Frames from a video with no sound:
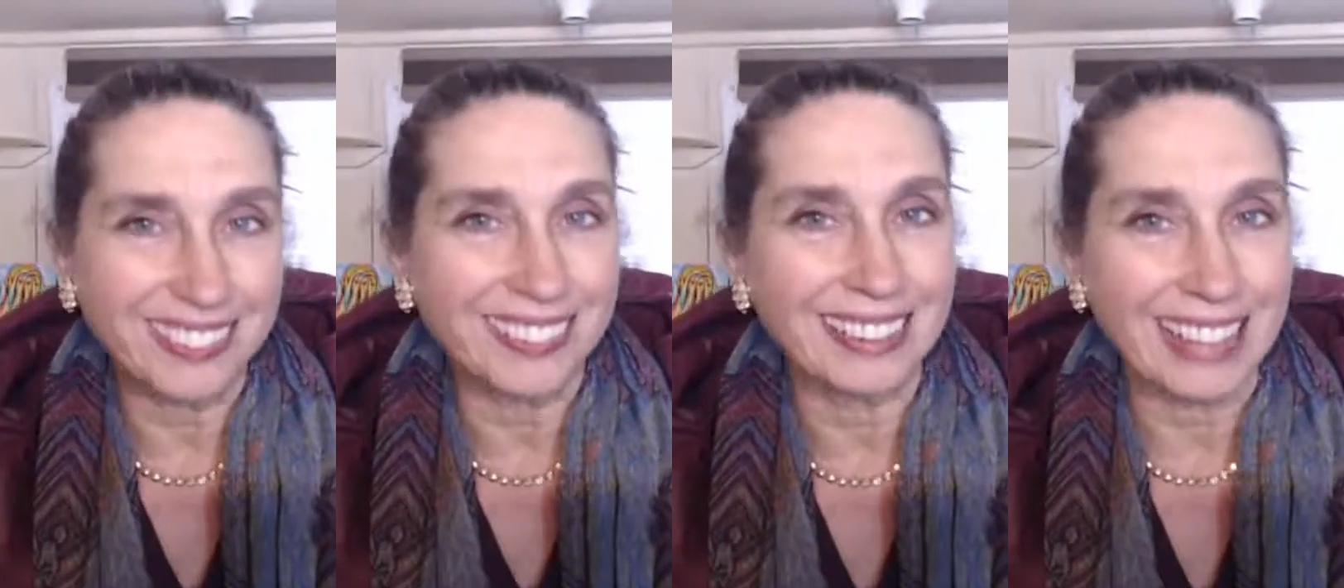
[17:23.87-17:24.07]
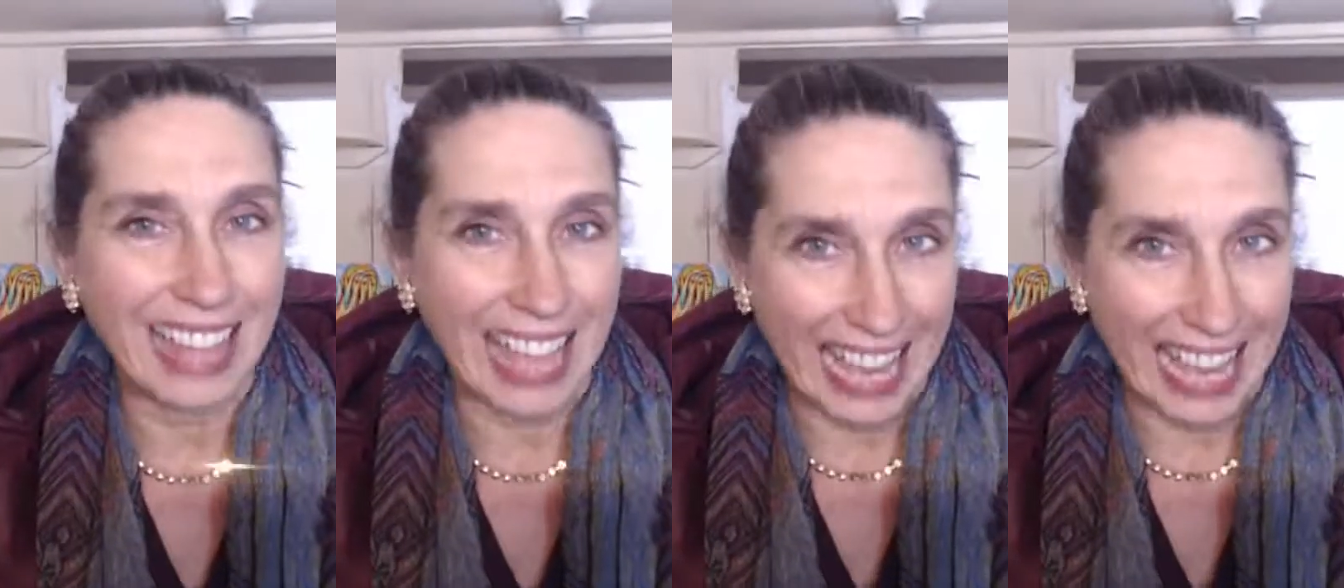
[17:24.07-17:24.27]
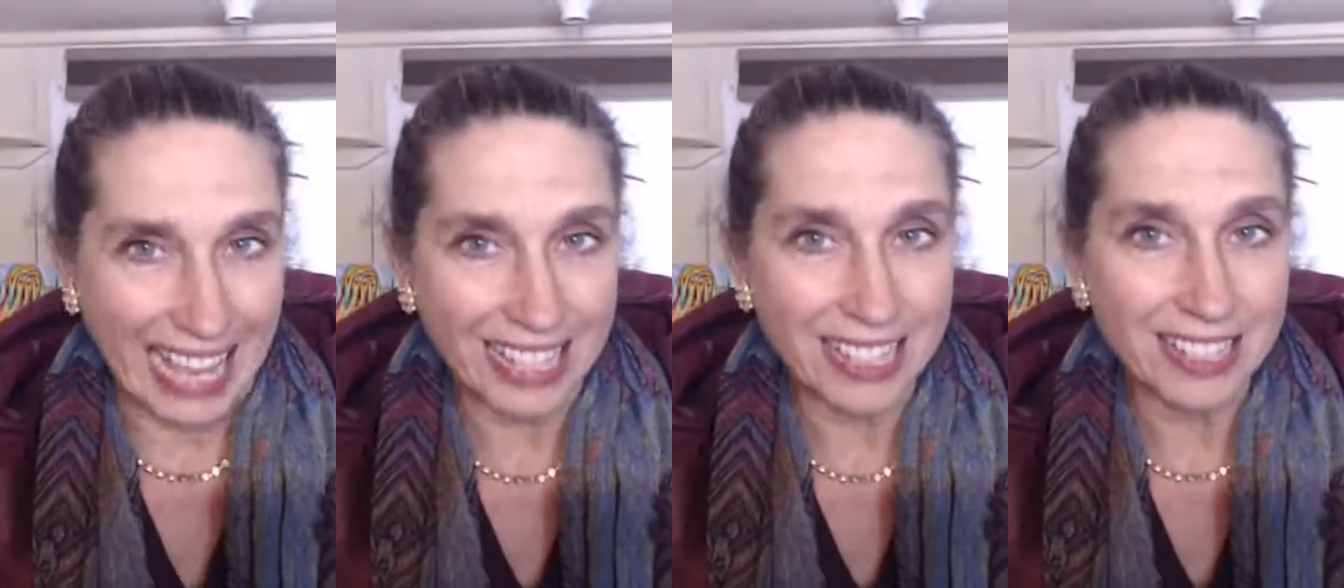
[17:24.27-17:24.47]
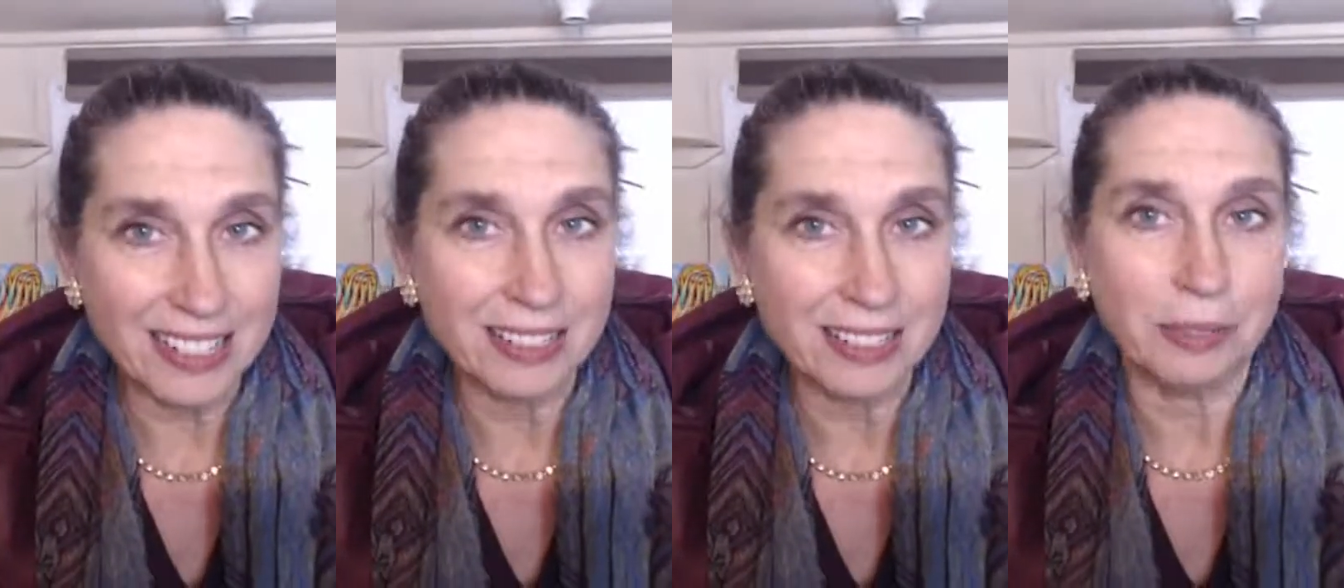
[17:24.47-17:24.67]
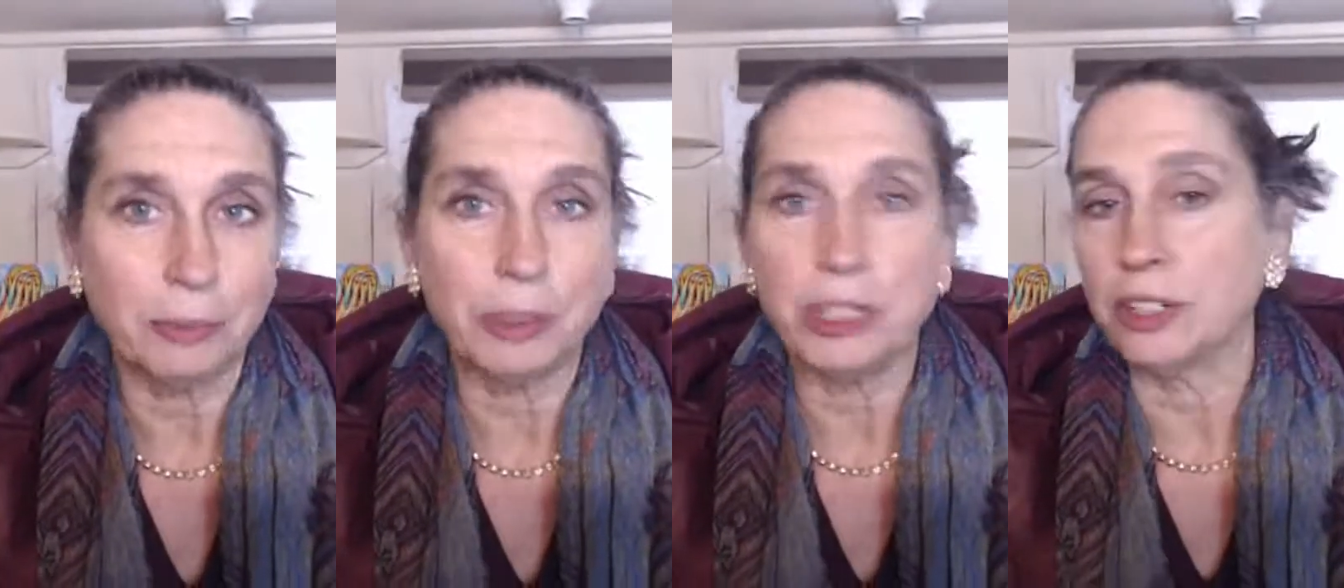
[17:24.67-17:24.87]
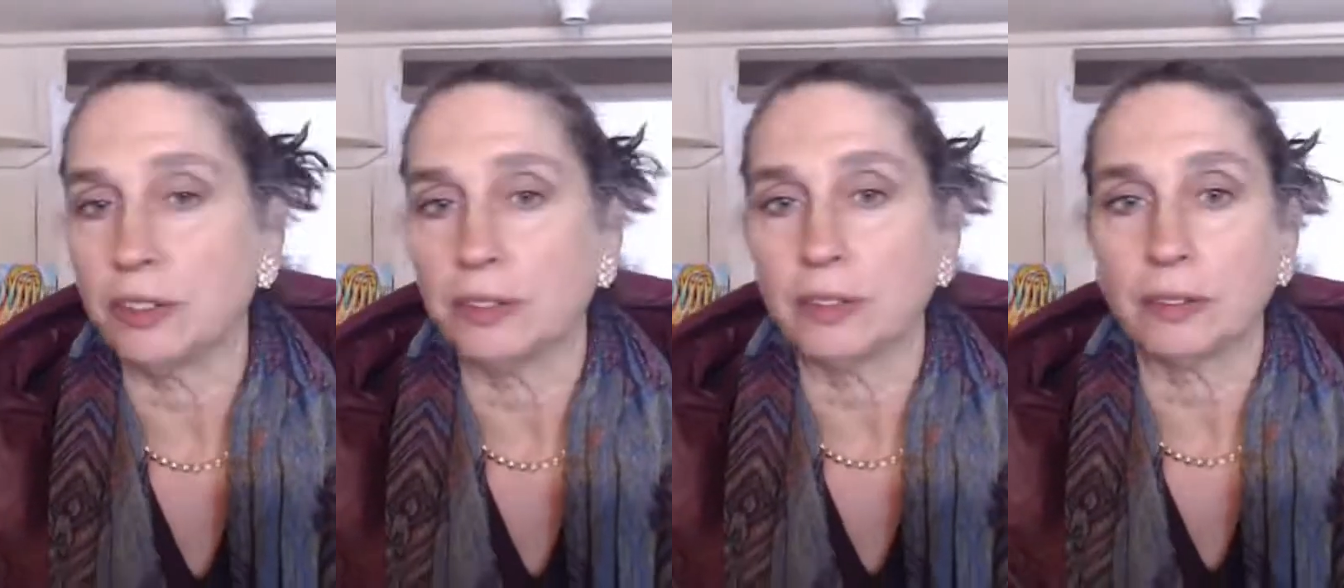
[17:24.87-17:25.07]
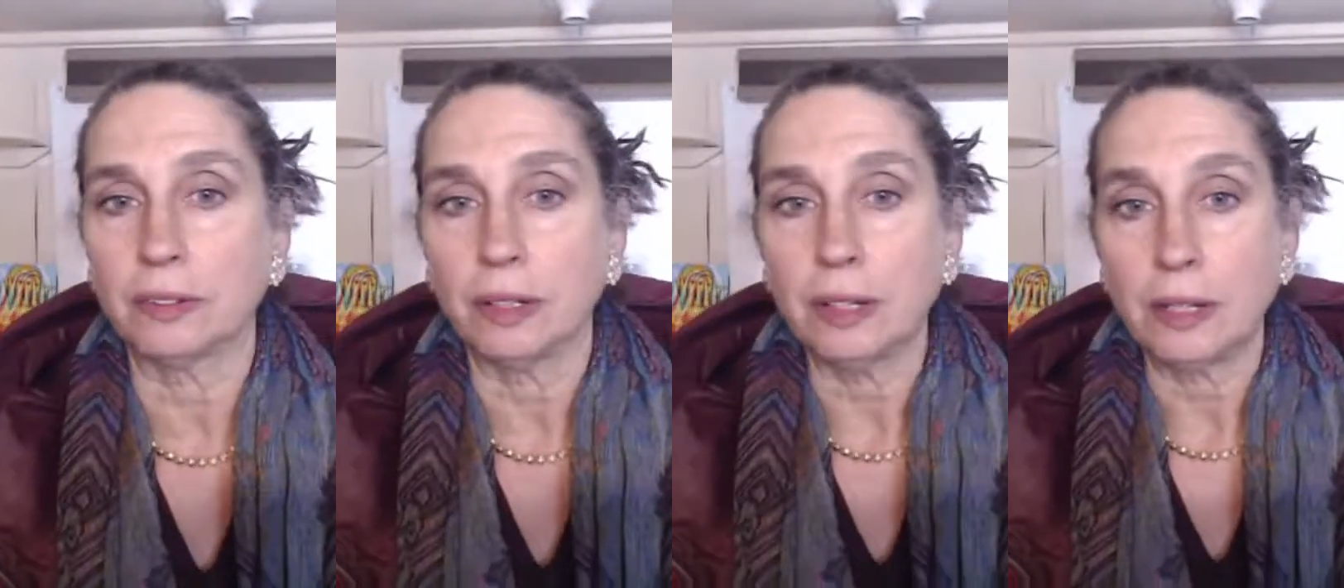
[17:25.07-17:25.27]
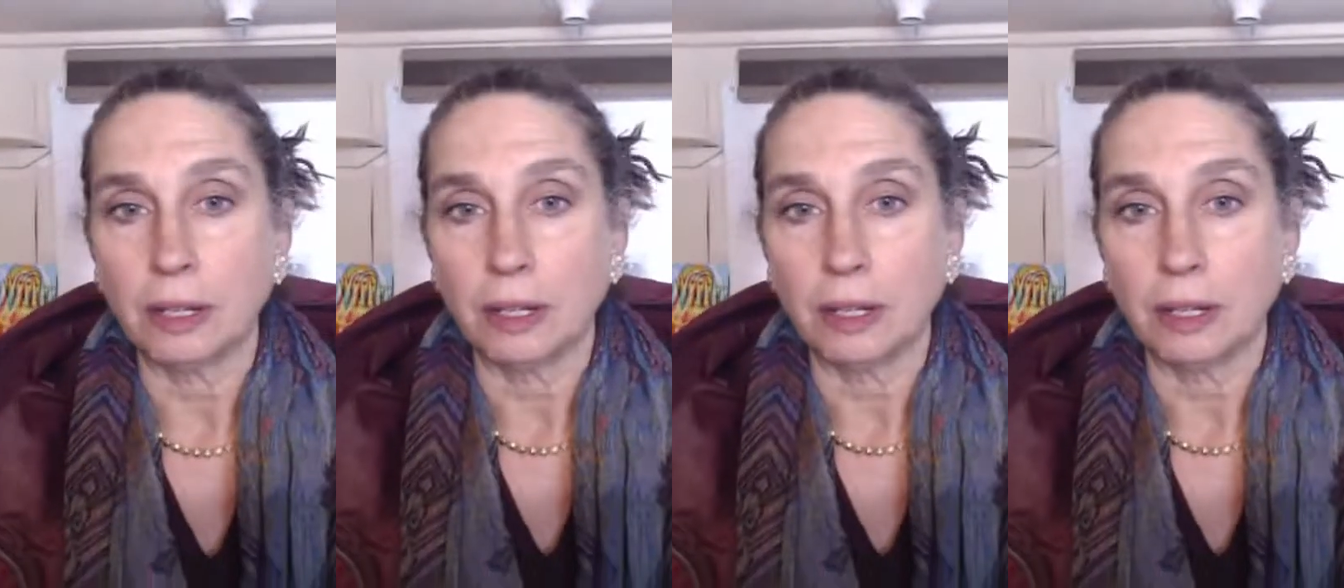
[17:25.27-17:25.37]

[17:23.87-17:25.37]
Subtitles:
land, which is,